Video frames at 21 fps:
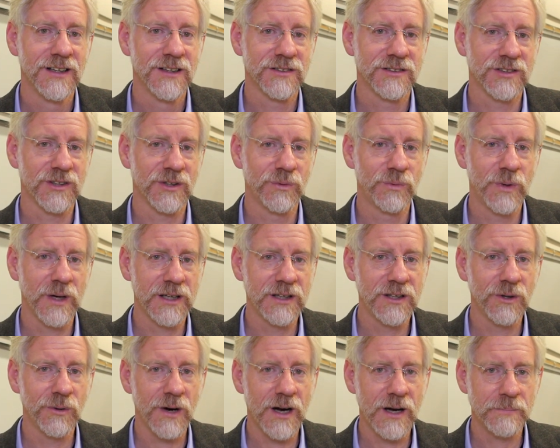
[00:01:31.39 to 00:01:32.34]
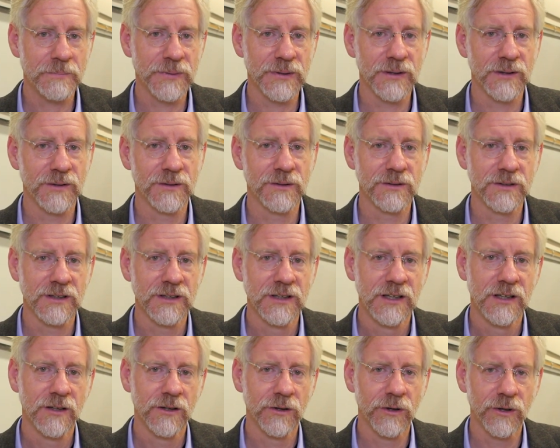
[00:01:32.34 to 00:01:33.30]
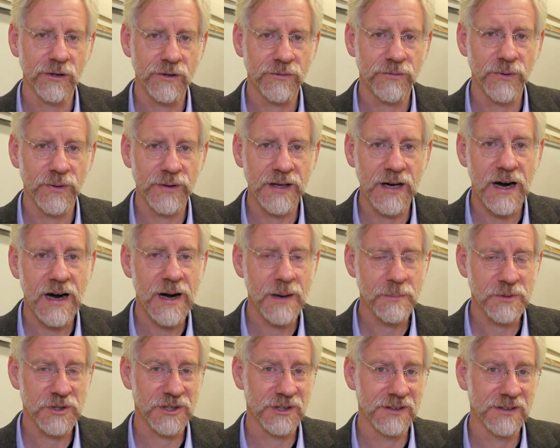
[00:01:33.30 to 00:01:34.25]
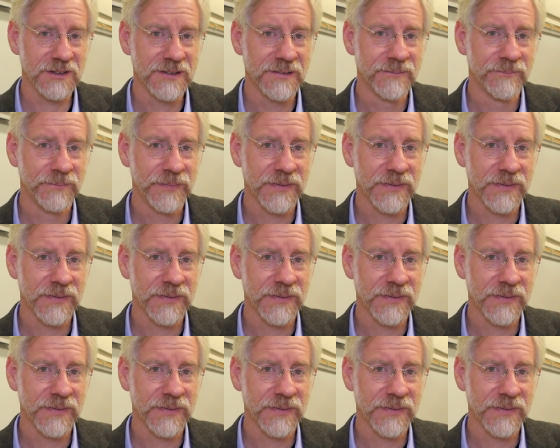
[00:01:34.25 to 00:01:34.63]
So when you upload, look for the option